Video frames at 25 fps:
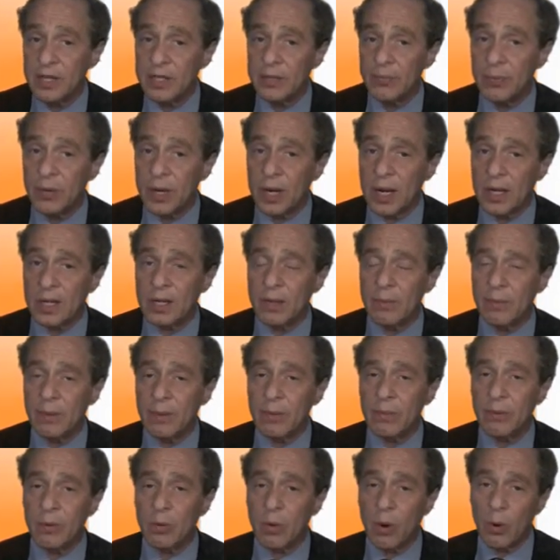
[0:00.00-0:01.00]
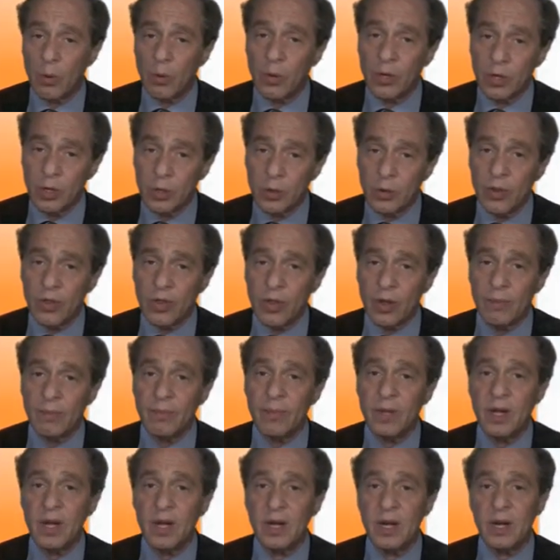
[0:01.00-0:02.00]
is predictable, but what we do with
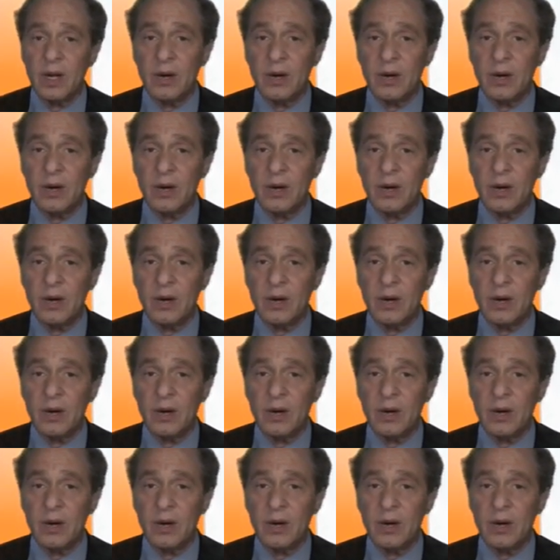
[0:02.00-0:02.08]
them,